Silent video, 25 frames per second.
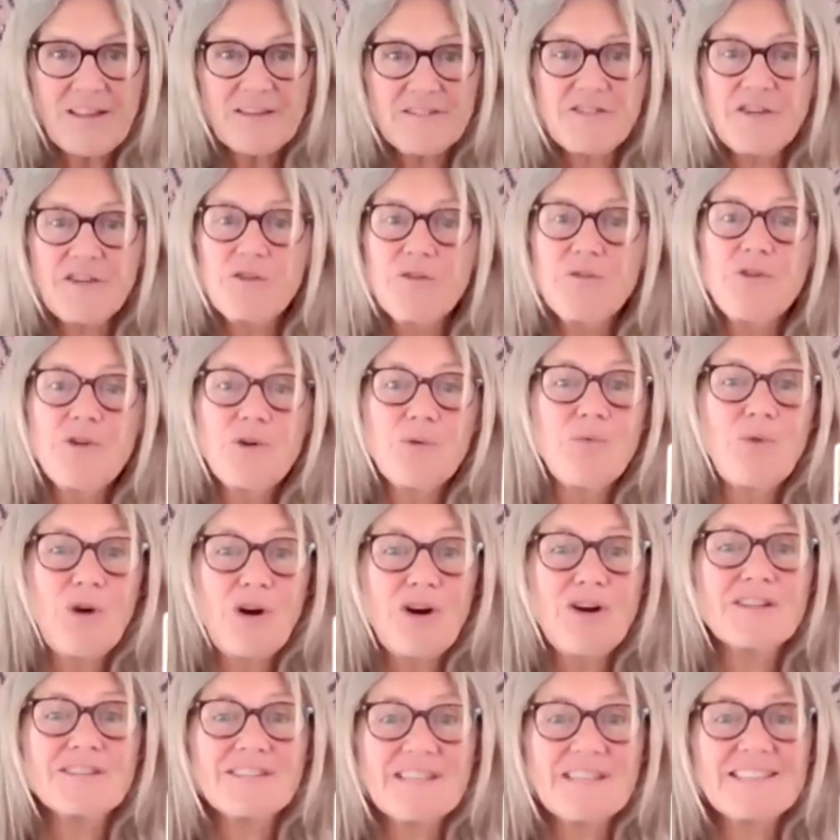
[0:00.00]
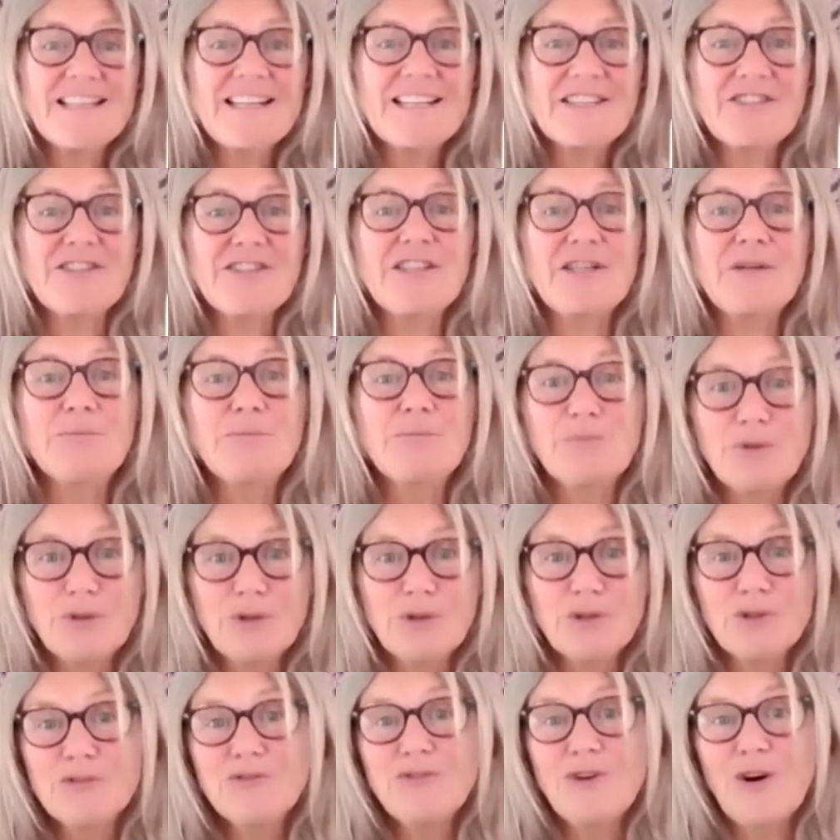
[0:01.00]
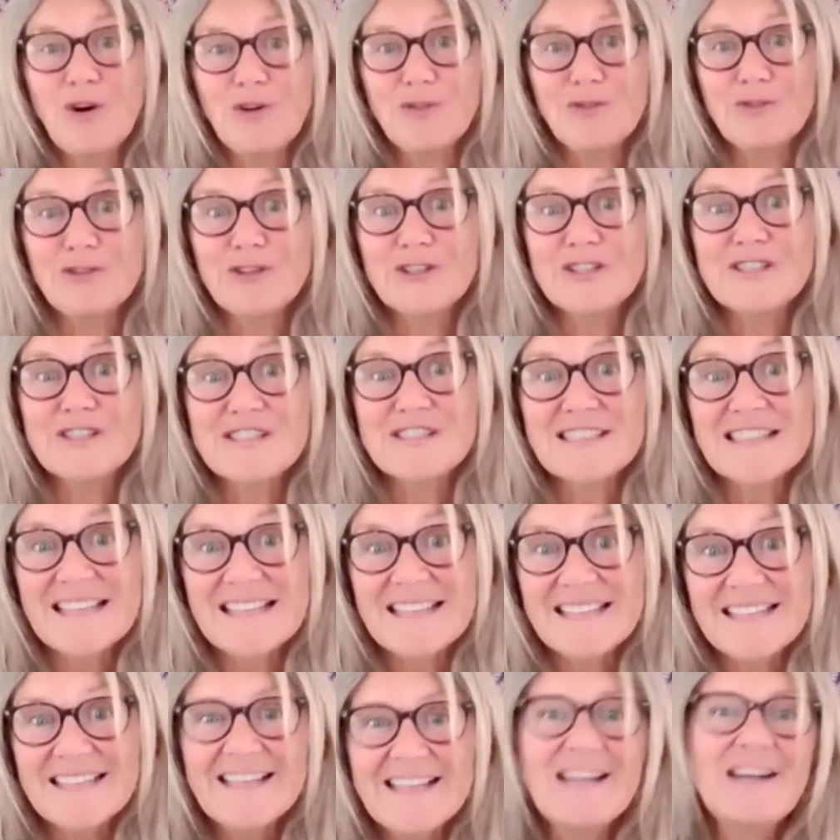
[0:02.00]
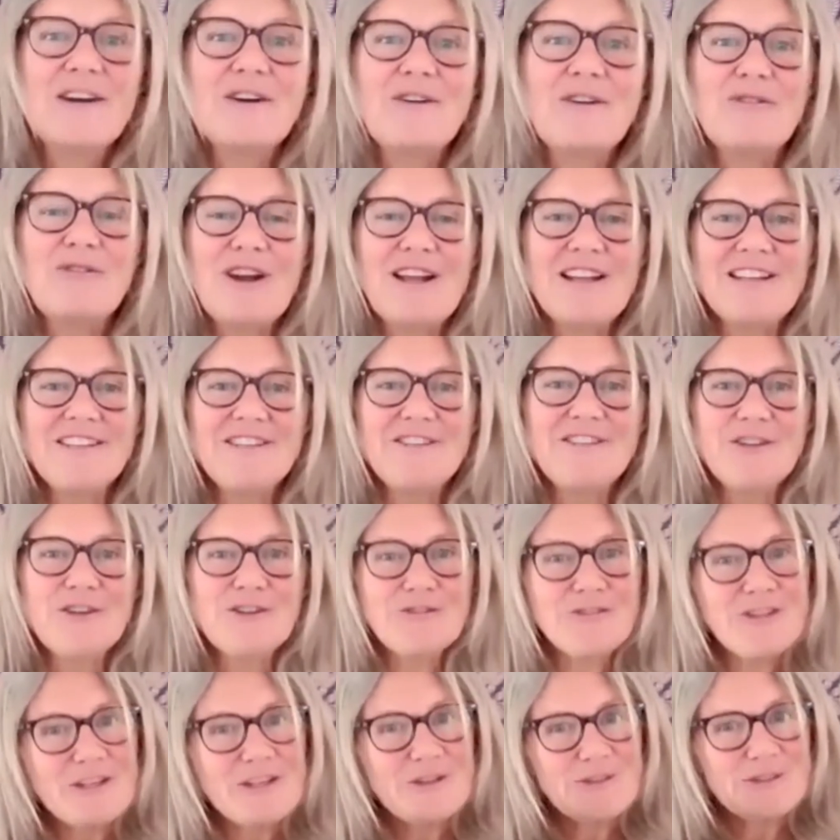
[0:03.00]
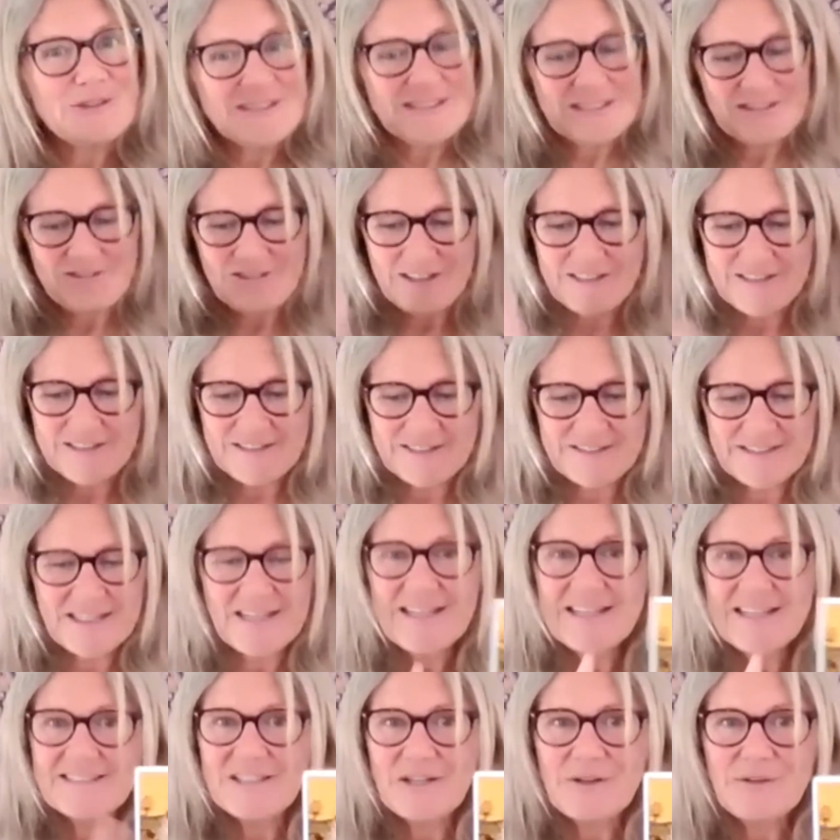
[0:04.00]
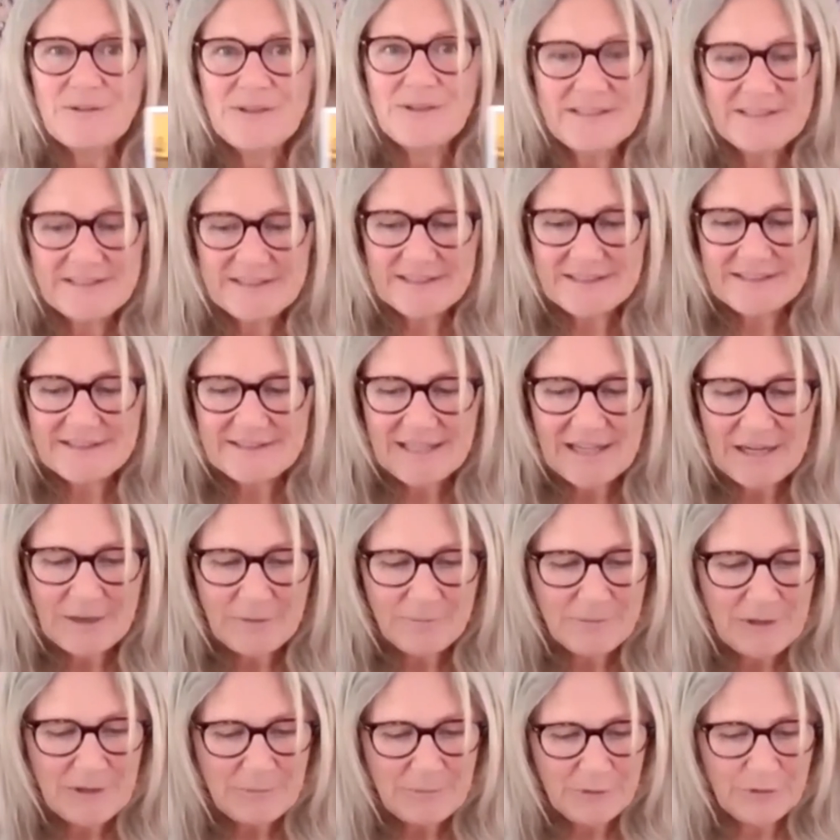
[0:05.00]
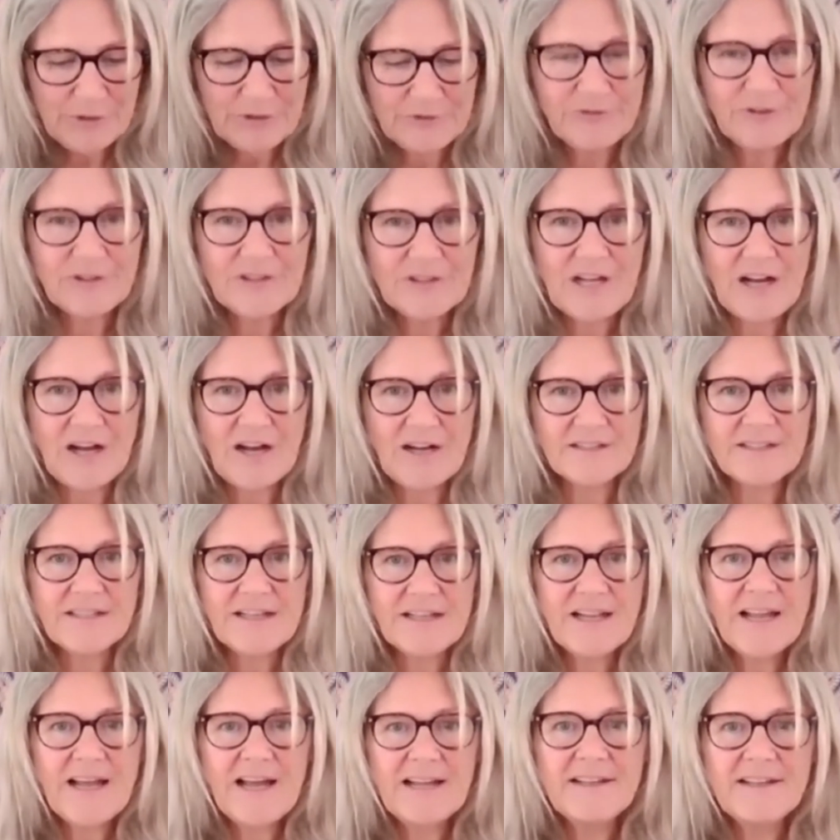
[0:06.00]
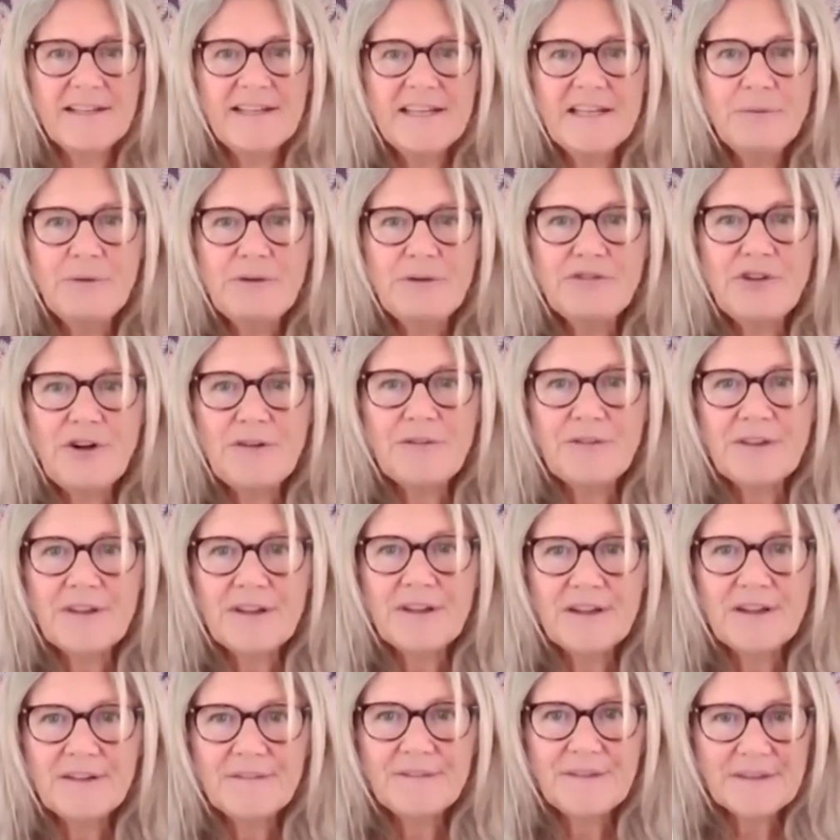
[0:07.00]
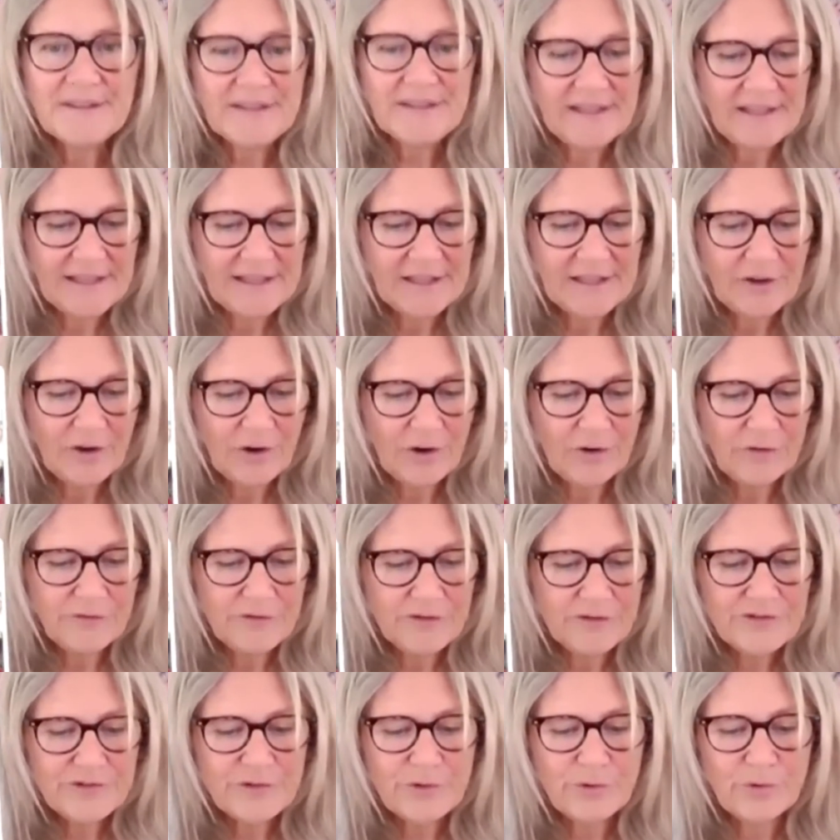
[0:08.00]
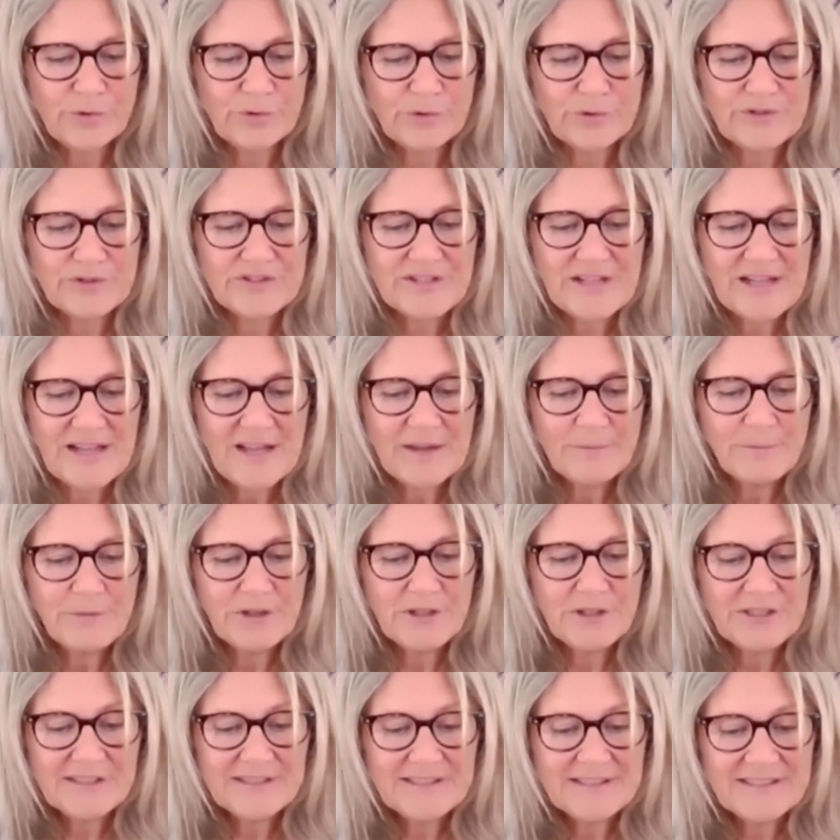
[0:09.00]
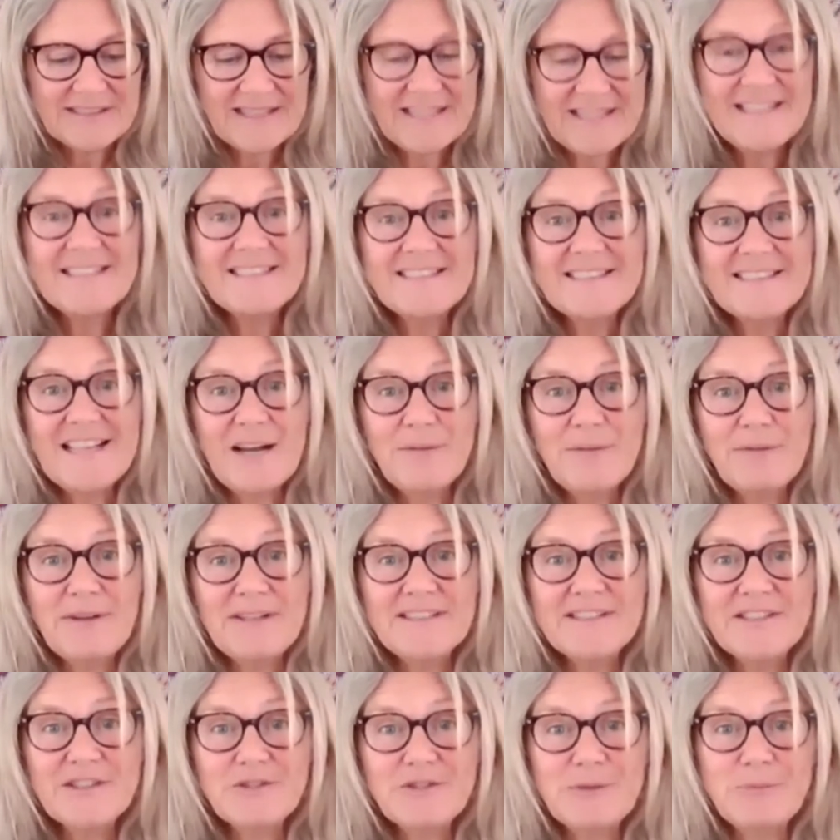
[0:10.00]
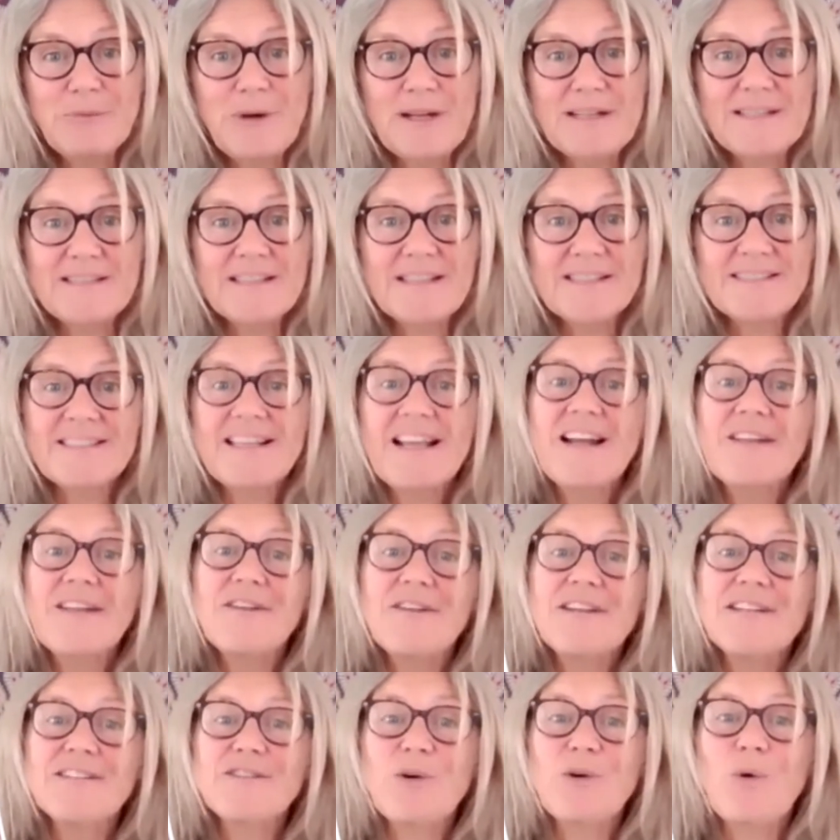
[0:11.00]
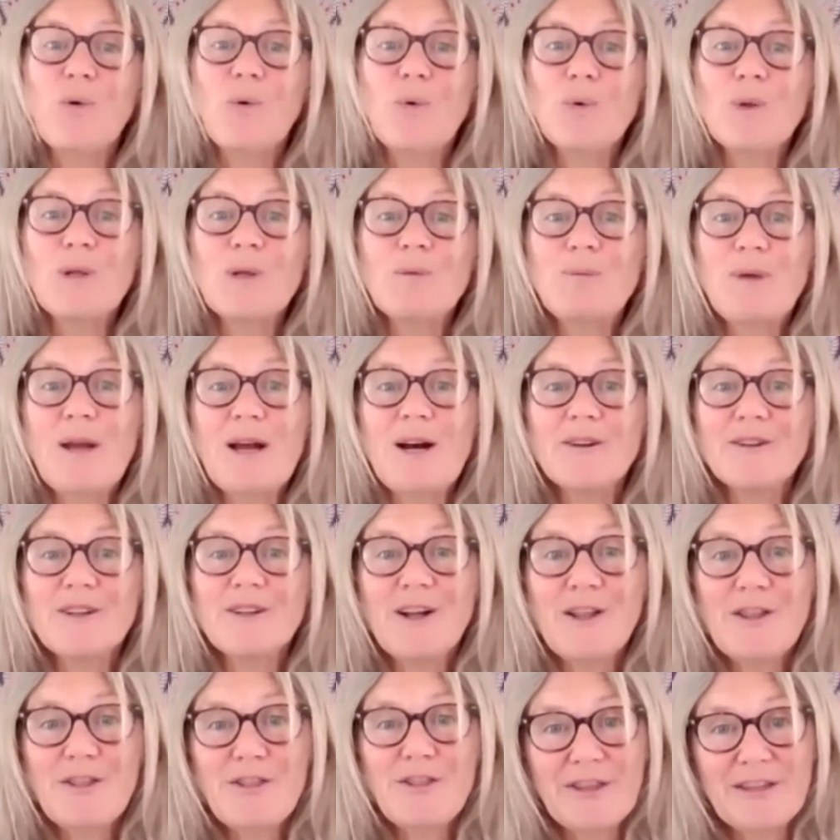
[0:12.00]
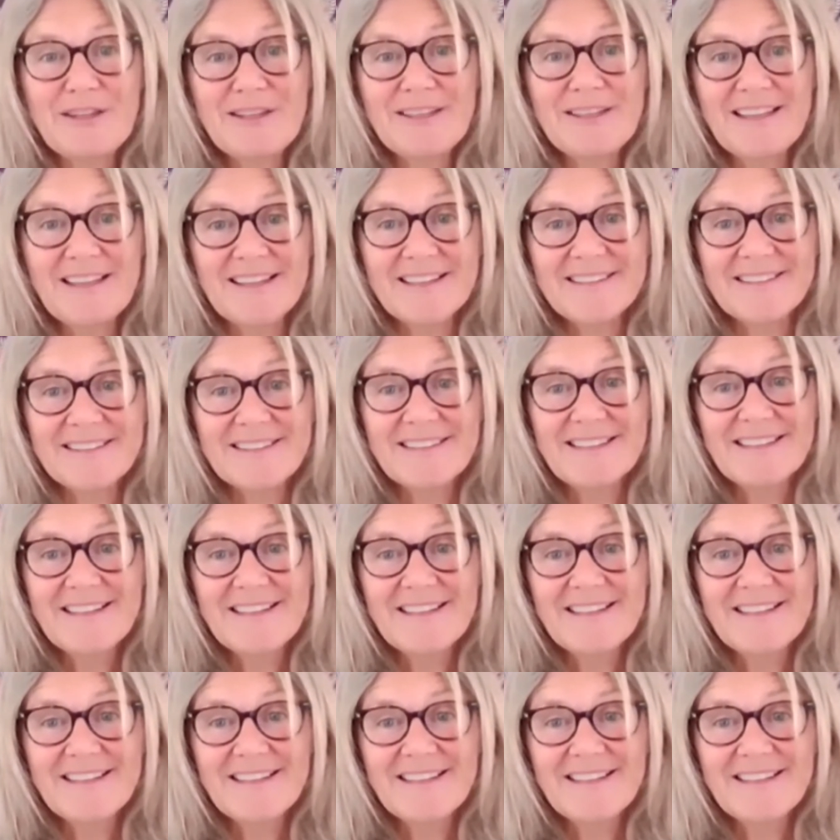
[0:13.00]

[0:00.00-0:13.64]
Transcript: So your work does actually improve, obviously, when your frequency rises. So this is a beautiful card. And here we've got the King of Swords, because he's coming to remind us that it's all about our thinking.